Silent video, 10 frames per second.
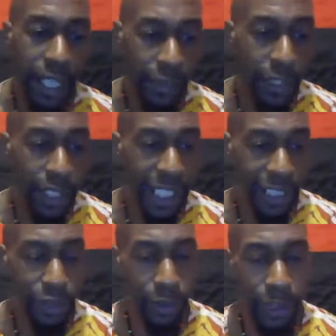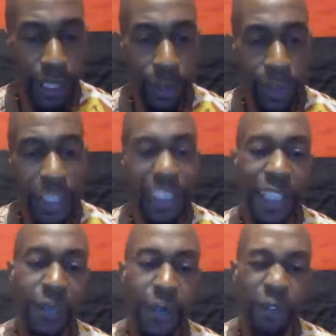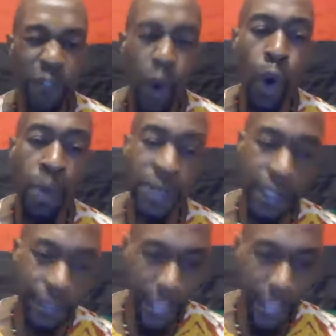as we'll get into later on, these different forms of